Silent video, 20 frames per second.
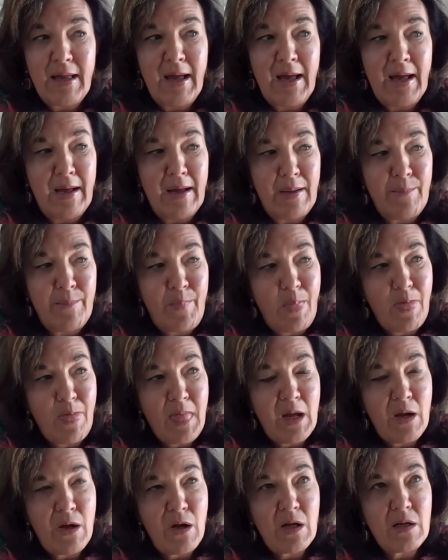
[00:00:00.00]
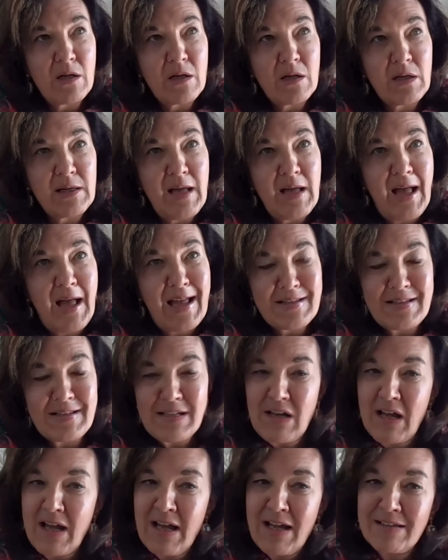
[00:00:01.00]
uh, has
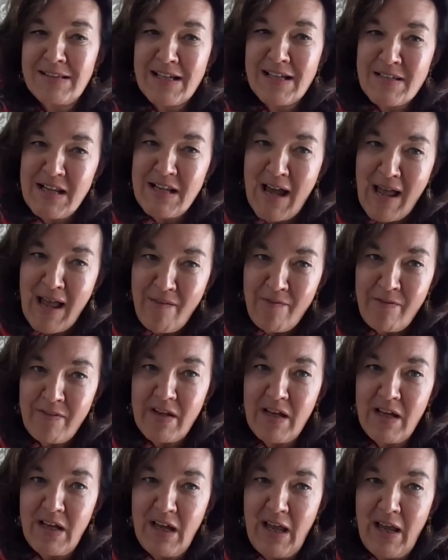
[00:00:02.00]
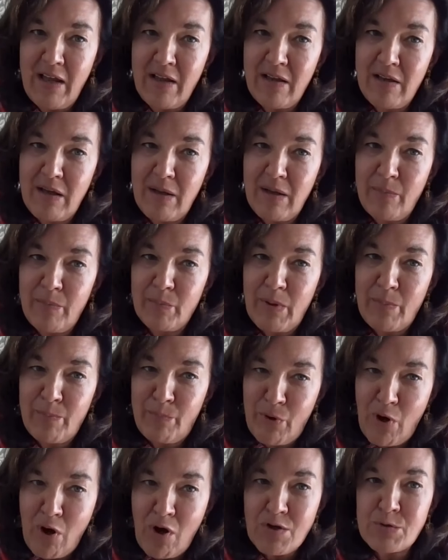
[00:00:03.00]
it, does it have a
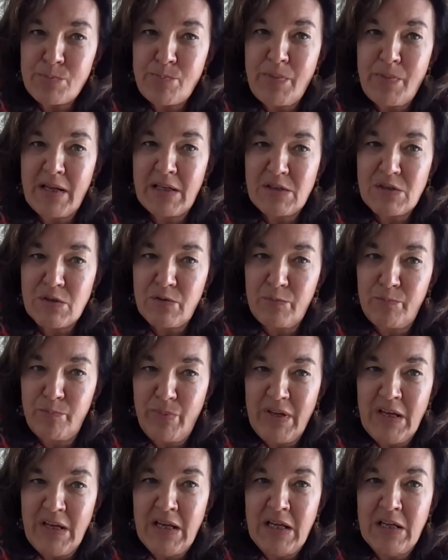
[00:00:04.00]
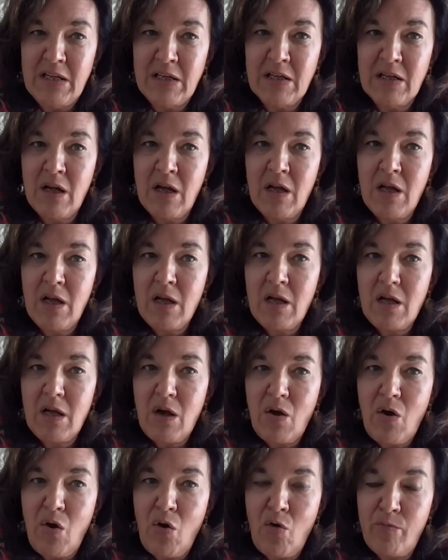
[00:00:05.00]
prospect of being
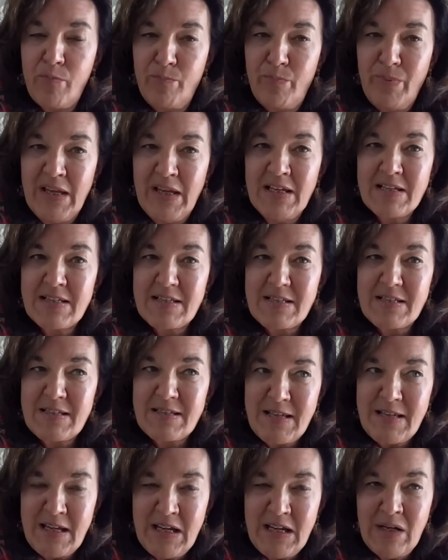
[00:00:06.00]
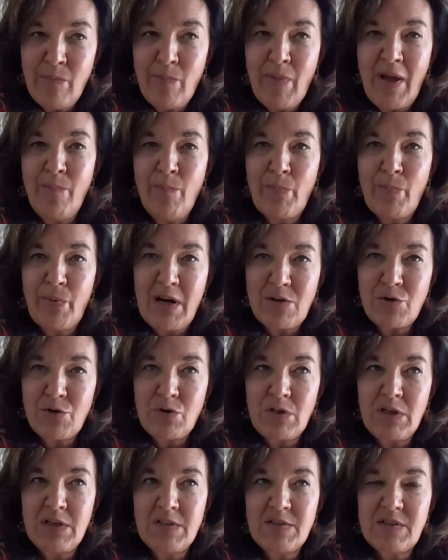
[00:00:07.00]
of being seen? My
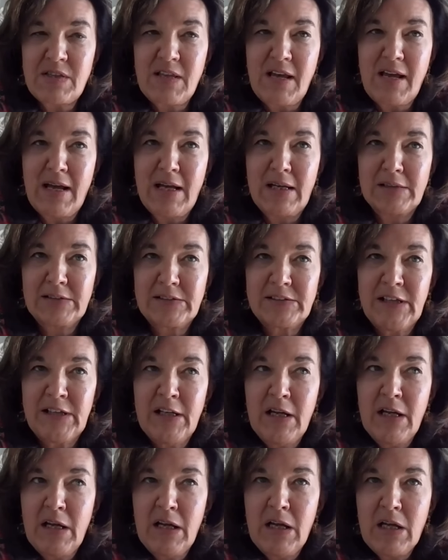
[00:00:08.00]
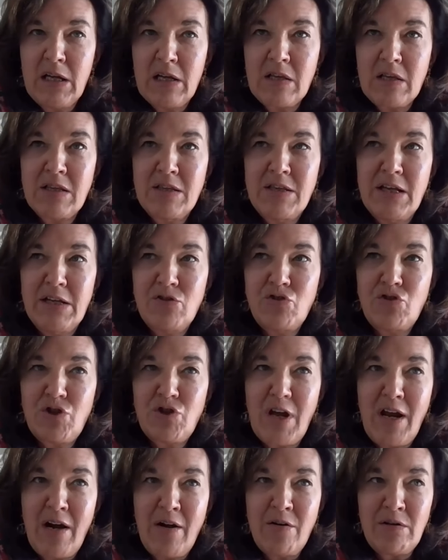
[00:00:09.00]
impression is that the
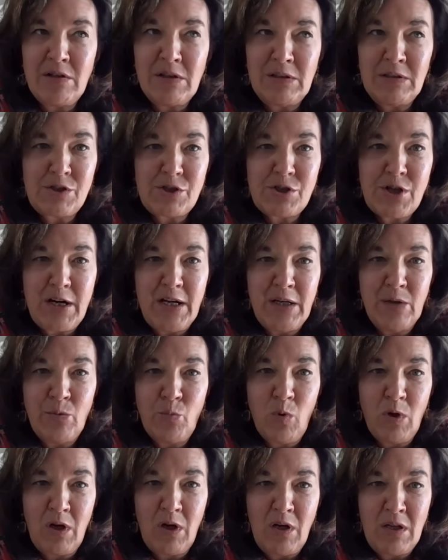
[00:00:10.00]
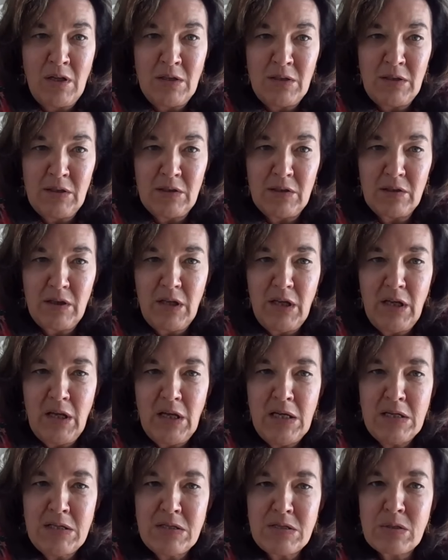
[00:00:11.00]
general trade world
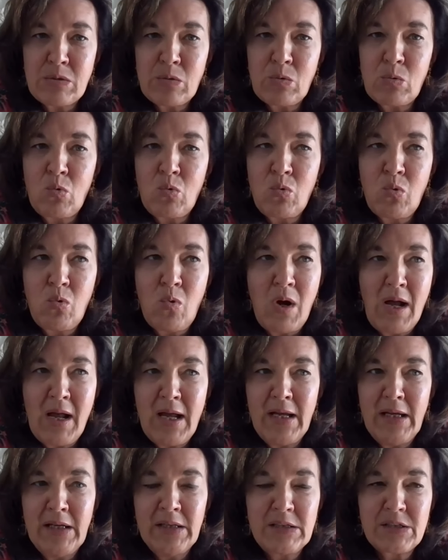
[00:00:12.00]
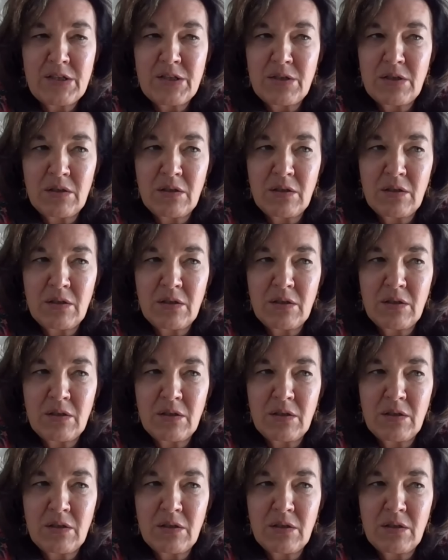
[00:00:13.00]
is quite